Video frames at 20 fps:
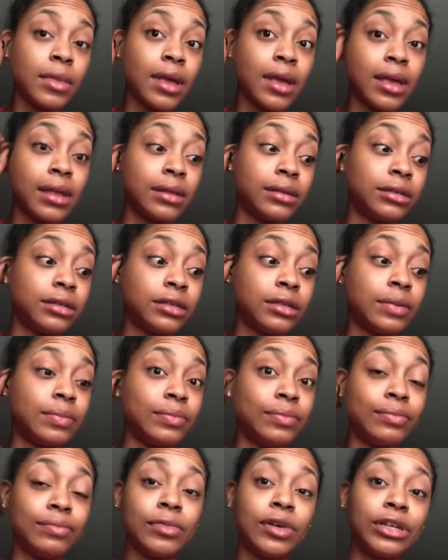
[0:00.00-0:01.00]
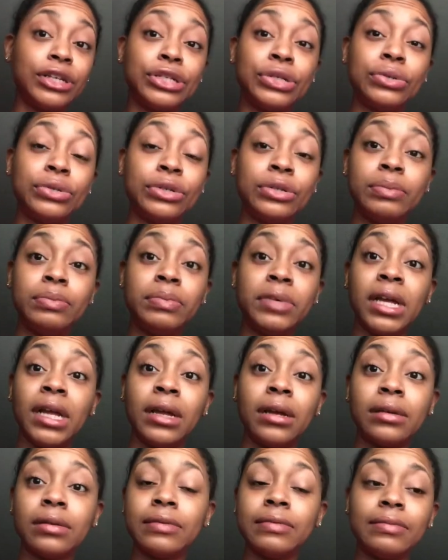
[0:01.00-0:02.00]
and a cute little
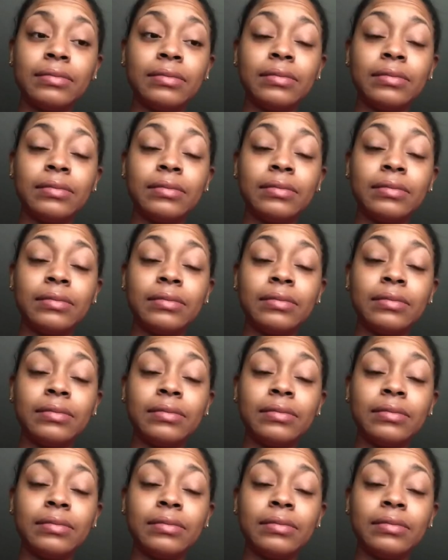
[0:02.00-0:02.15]
pink